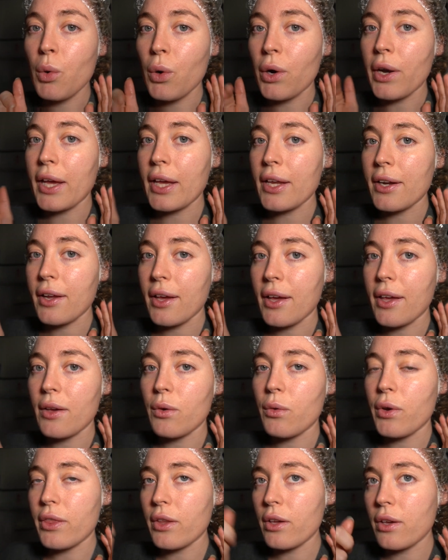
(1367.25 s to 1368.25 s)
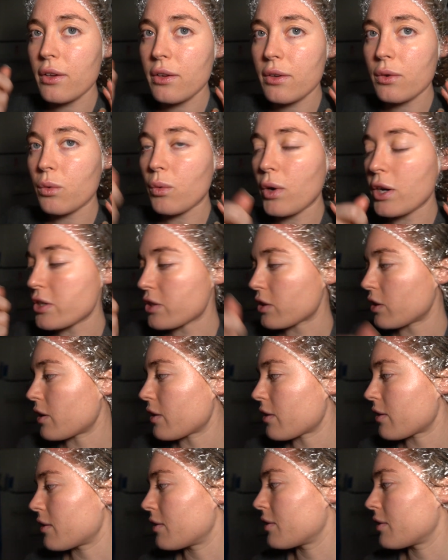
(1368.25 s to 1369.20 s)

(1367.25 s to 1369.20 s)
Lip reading: morning and night with a washcloth.